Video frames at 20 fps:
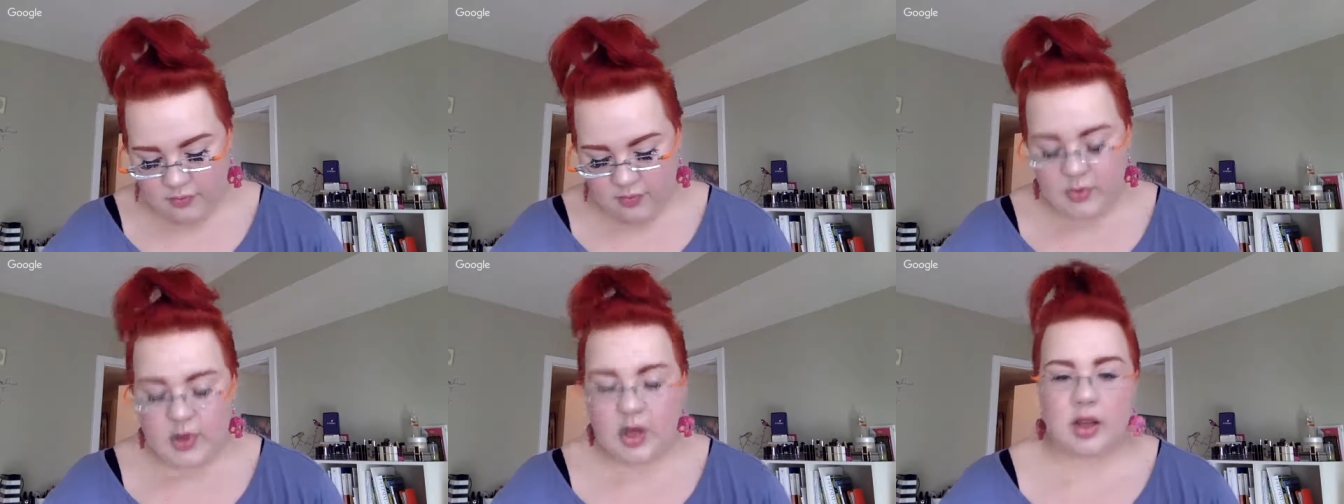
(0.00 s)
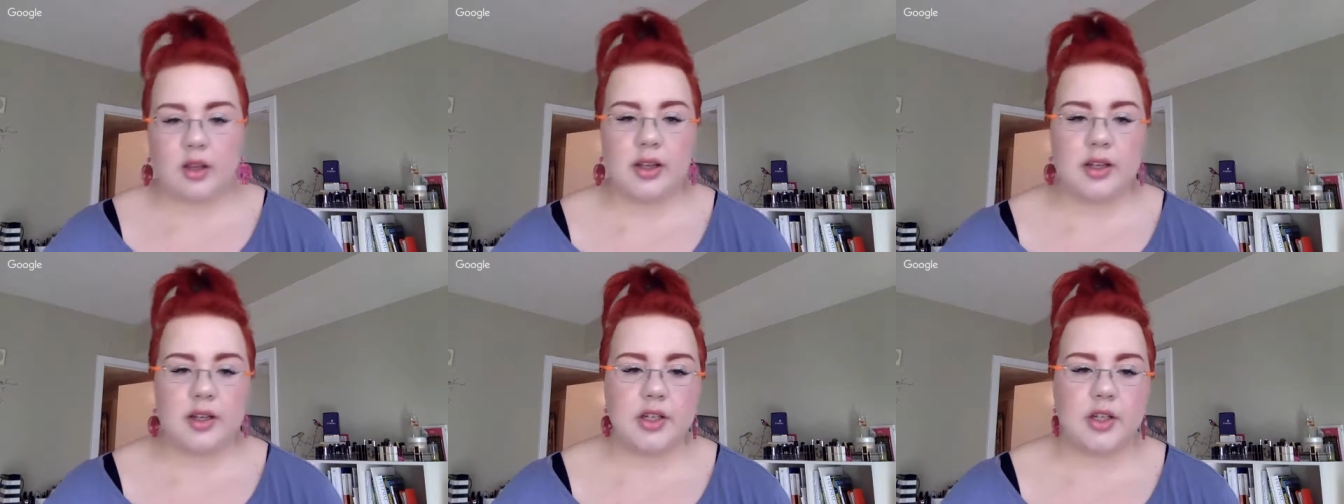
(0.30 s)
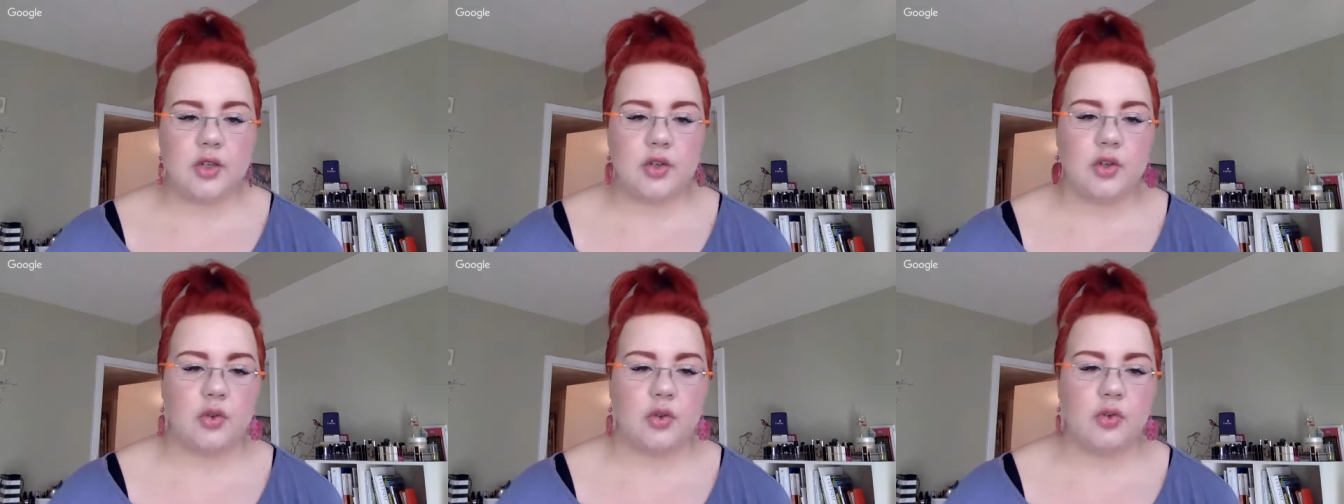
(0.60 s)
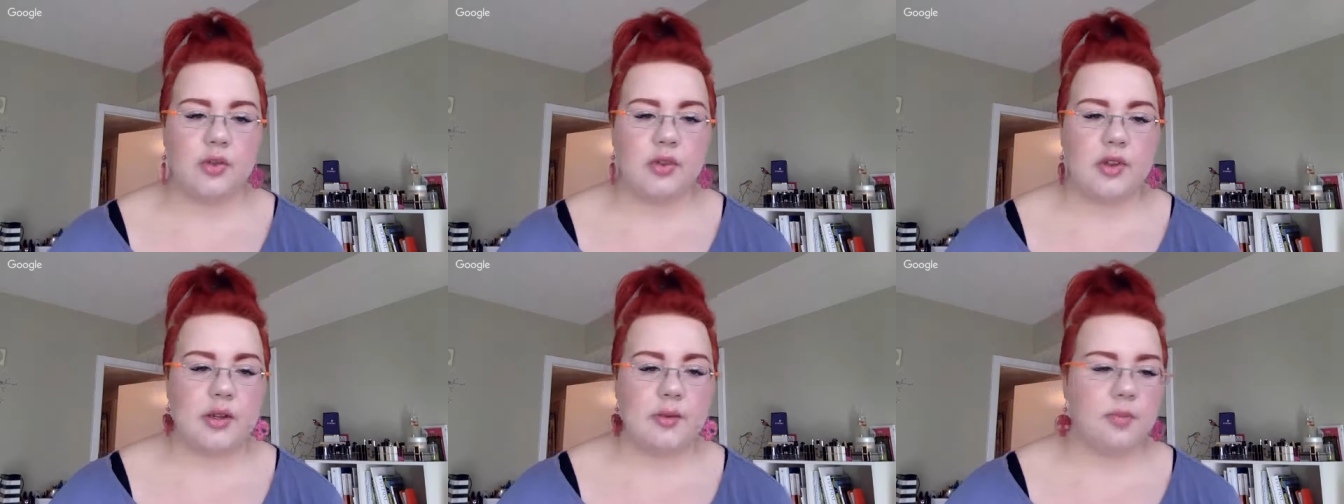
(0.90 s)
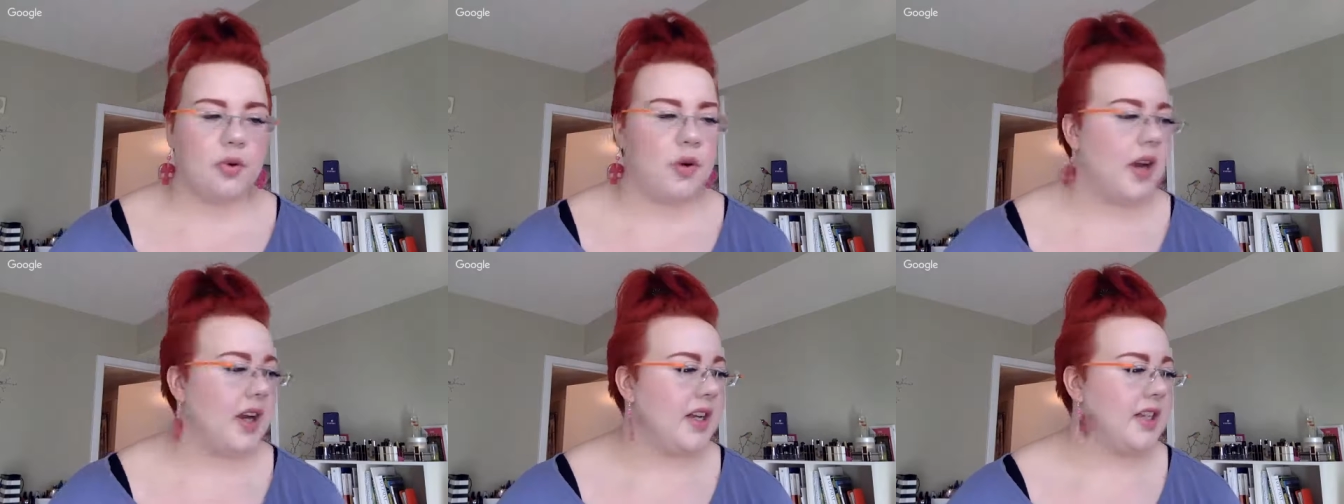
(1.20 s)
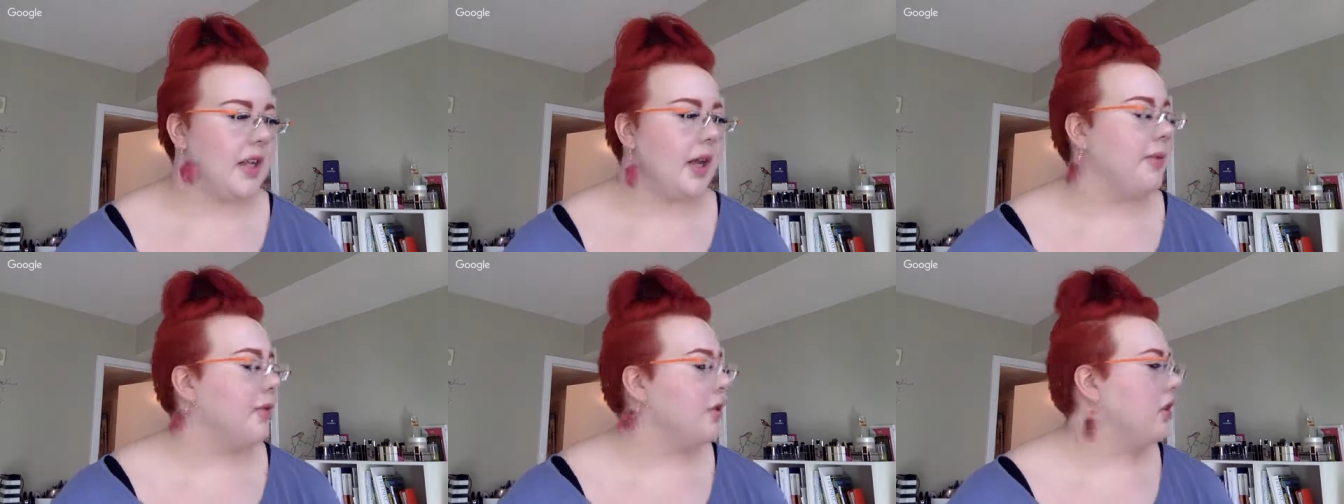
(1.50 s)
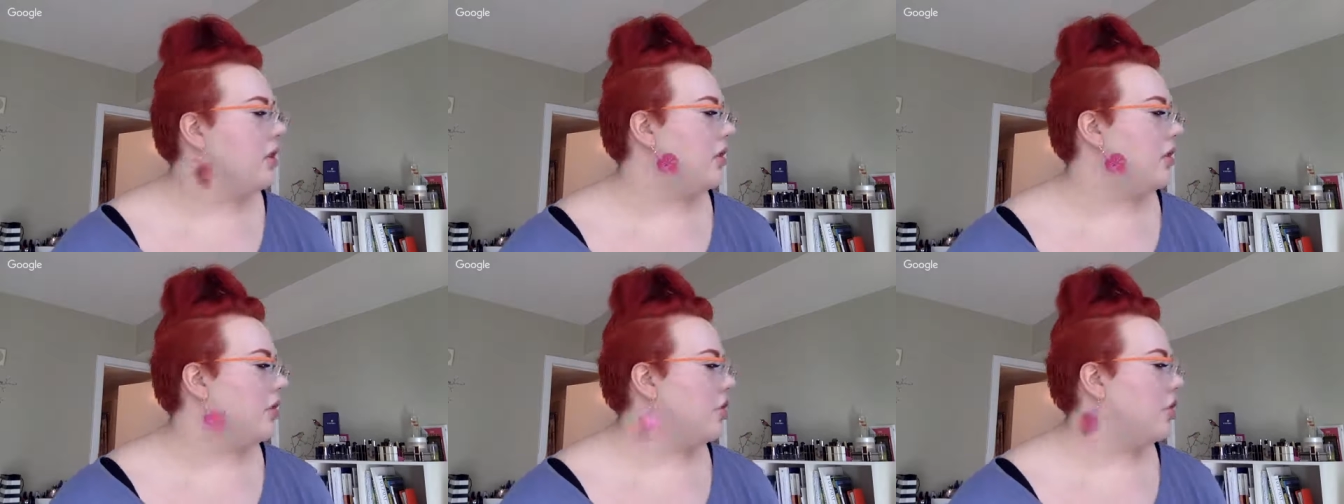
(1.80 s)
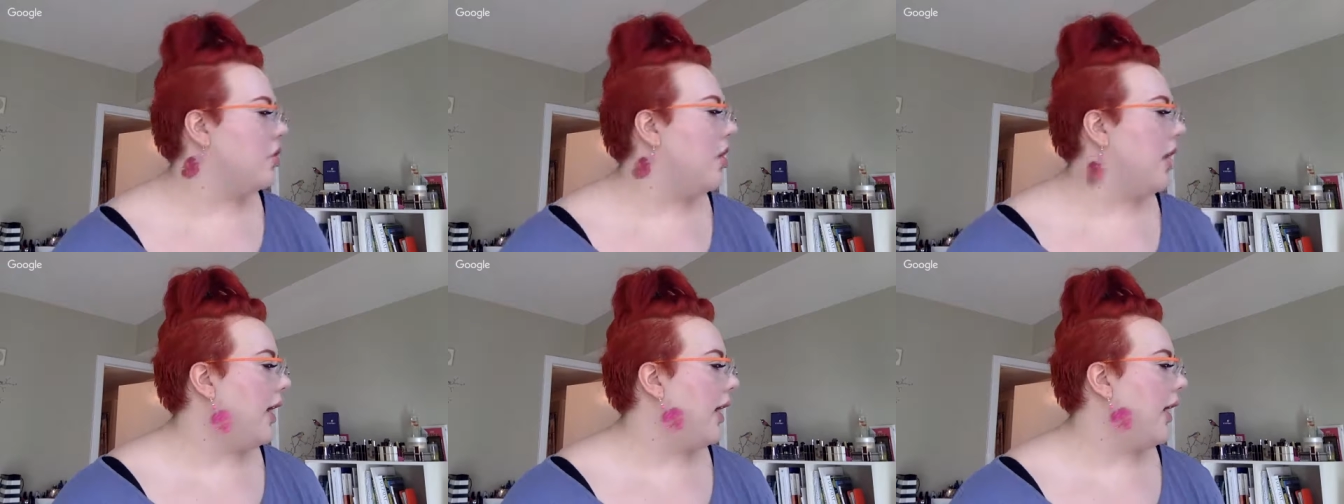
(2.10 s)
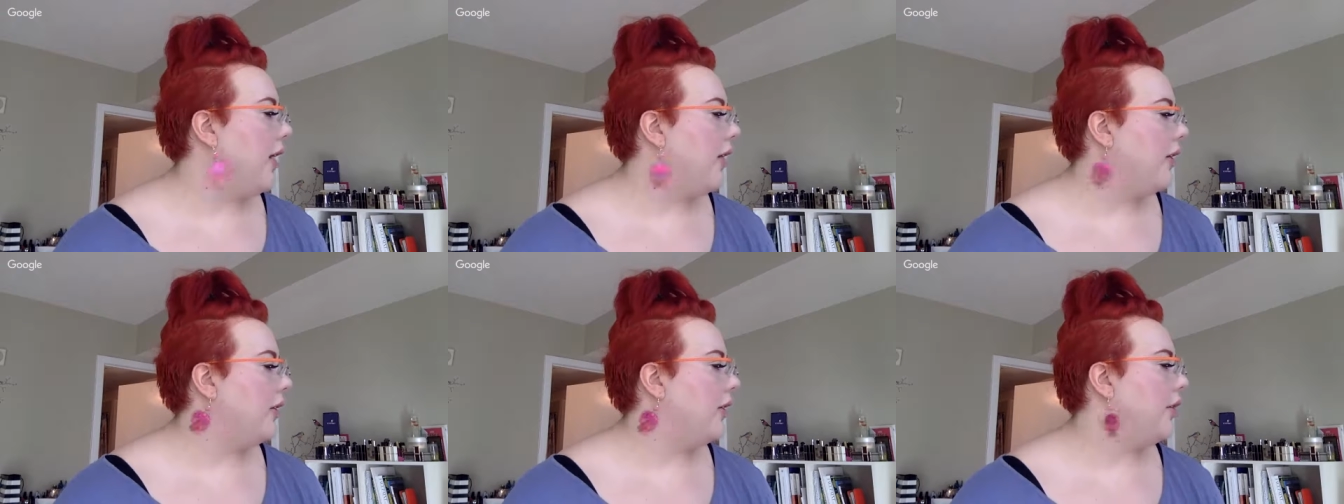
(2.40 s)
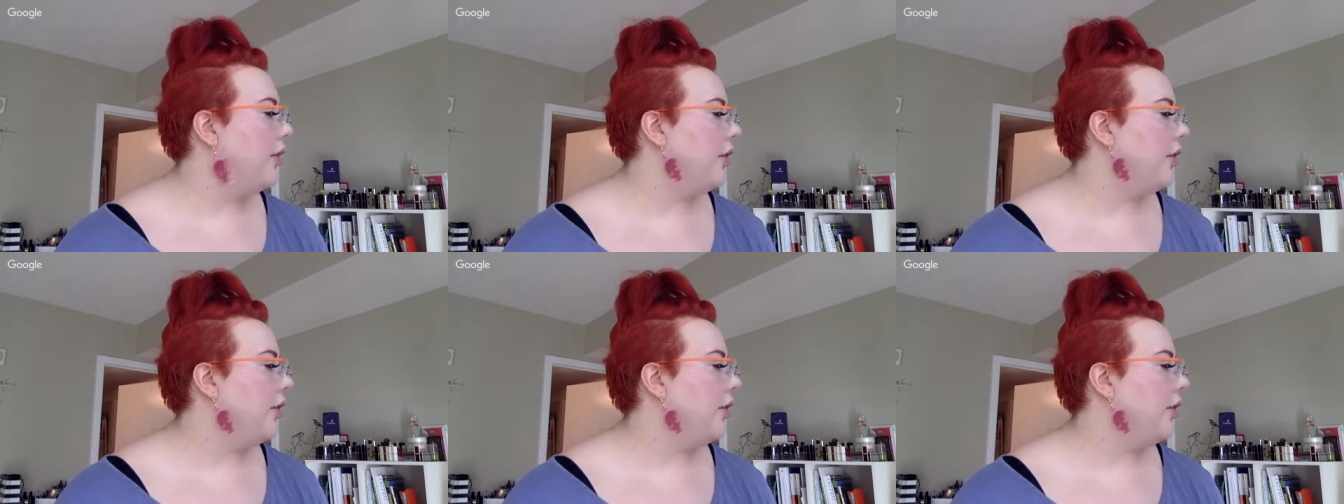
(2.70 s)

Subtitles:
I'll let you know the price. I'm gonna try and